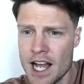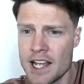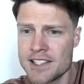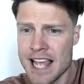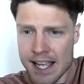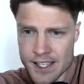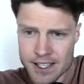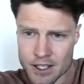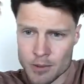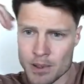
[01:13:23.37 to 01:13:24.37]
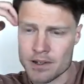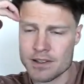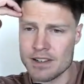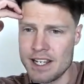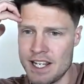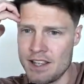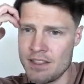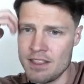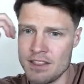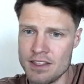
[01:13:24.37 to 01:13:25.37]
Zack Gilbert
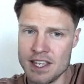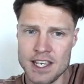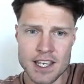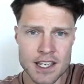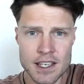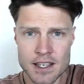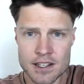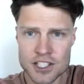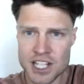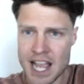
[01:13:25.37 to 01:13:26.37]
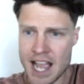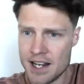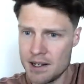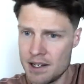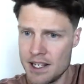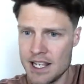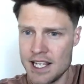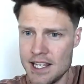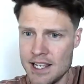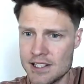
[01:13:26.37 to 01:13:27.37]
in the chat
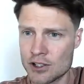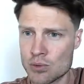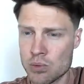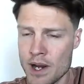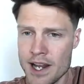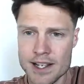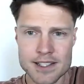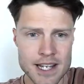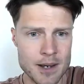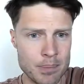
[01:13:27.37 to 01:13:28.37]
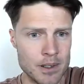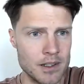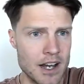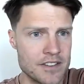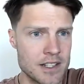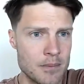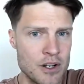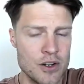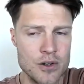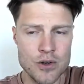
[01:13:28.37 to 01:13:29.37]
is a great example of someone
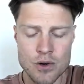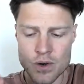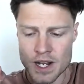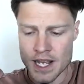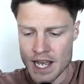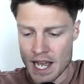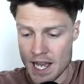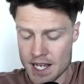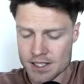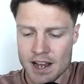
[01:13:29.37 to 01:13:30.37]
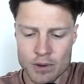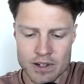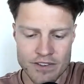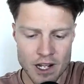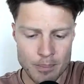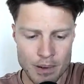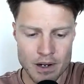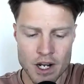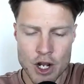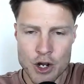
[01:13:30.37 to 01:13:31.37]
who, a software developer
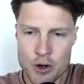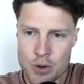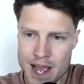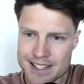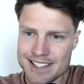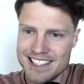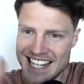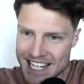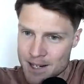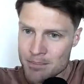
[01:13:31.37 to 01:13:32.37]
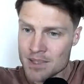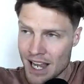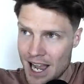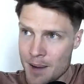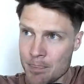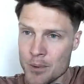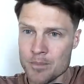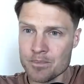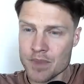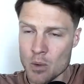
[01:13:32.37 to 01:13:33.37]
who has teamed up
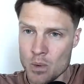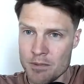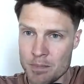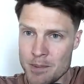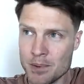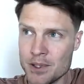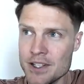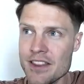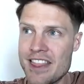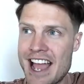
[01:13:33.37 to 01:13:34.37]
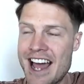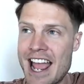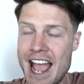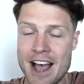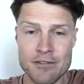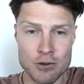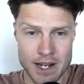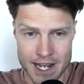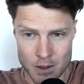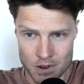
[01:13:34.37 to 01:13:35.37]
with people that have great
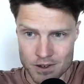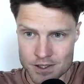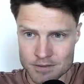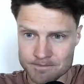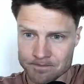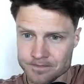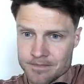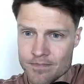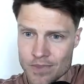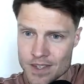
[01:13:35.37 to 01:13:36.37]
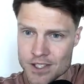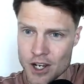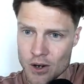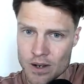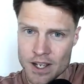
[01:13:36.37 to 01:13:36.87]
networks. So